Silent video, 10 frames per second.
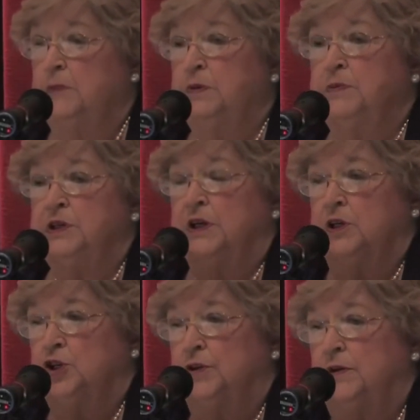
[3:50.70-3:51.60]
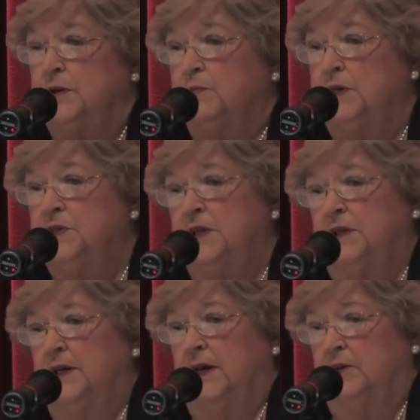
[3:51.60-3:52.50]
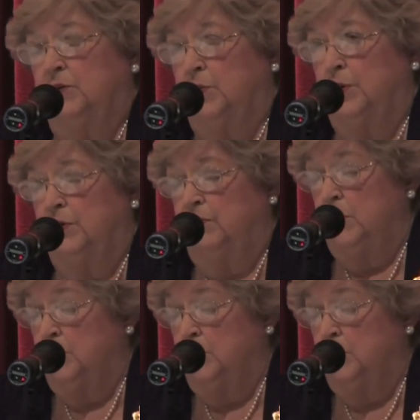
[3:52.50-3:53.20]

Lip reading: Implementation, my second category of